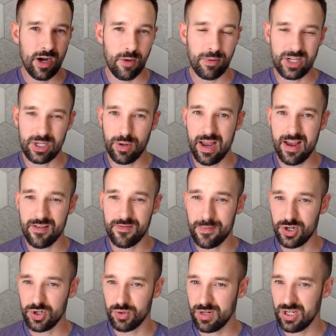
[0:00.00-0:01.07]
We don't have
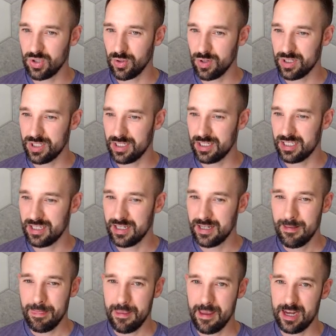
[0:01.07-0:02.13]
much resources
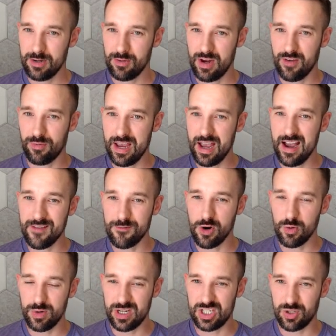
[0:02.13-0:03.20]
And if we have more
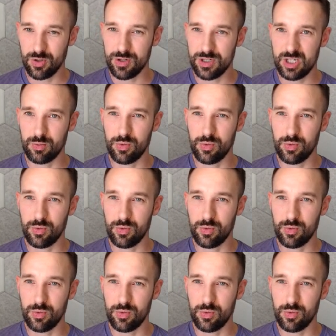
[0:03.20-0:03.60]
resources,